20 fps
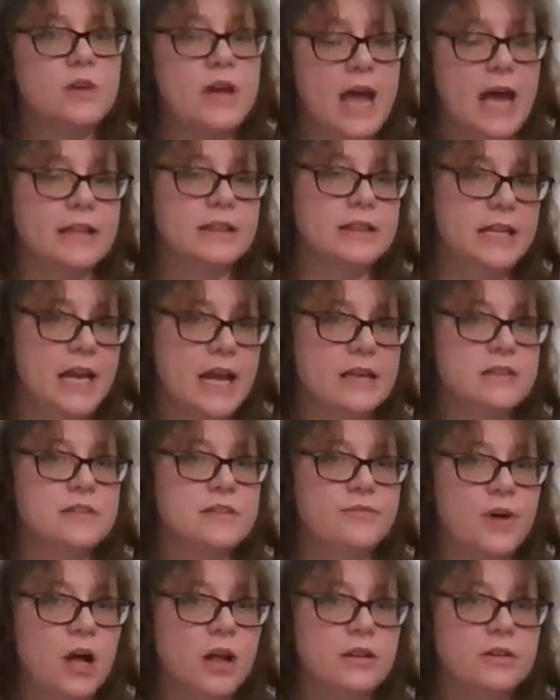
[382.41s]
at the end
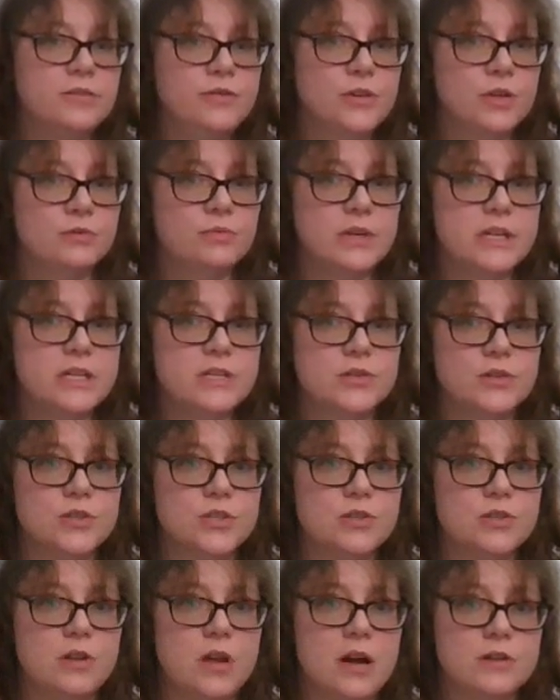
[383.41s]
of all of your
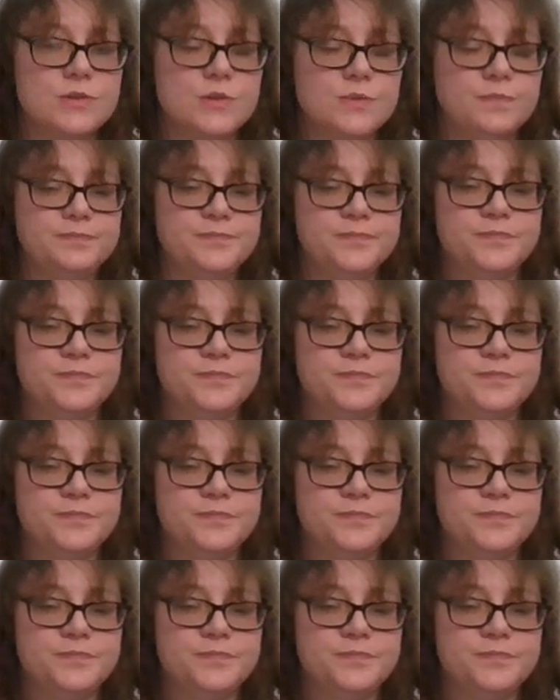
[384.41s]
research logs.